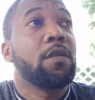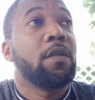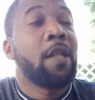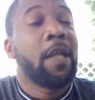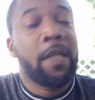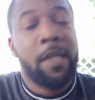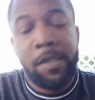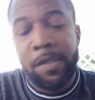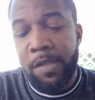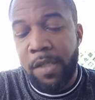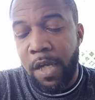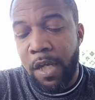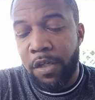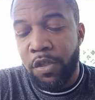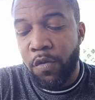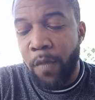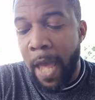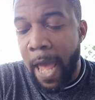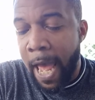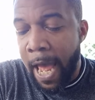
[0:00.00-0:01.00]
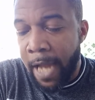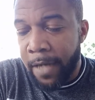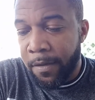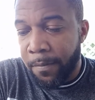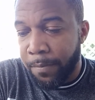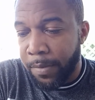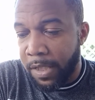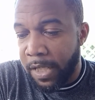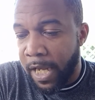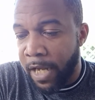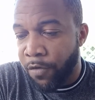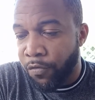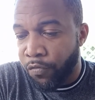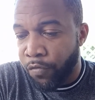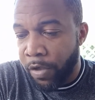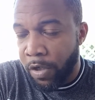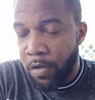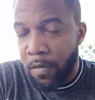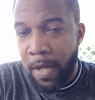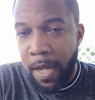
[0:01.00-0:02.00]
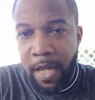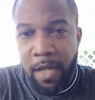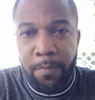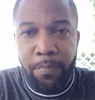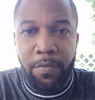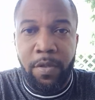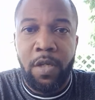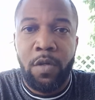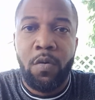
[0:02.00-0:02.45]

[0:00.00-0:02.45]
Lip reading: like I said, you had to be a real ape